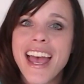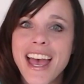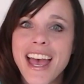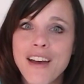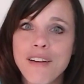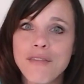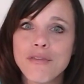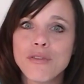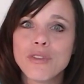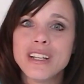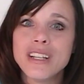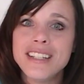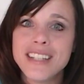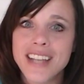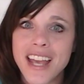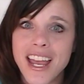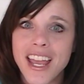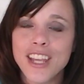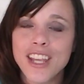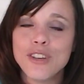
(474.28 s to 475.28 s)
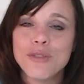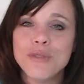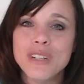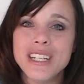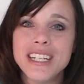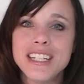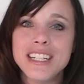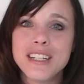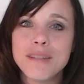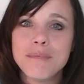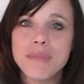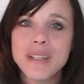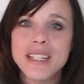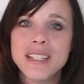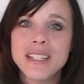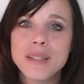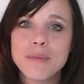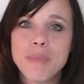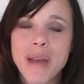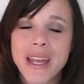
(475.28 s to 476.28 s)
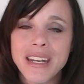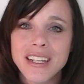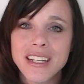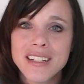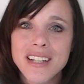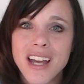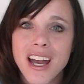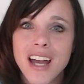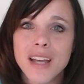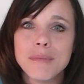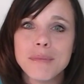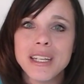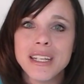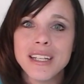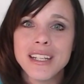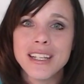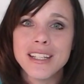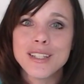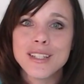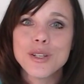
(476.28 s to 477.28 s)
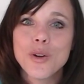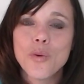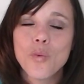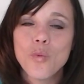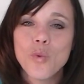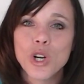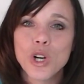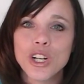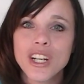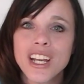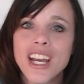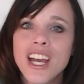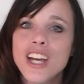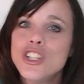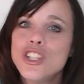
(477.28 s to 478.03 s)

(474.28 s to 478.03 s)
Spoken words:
Every day you need to be spending time in His Word.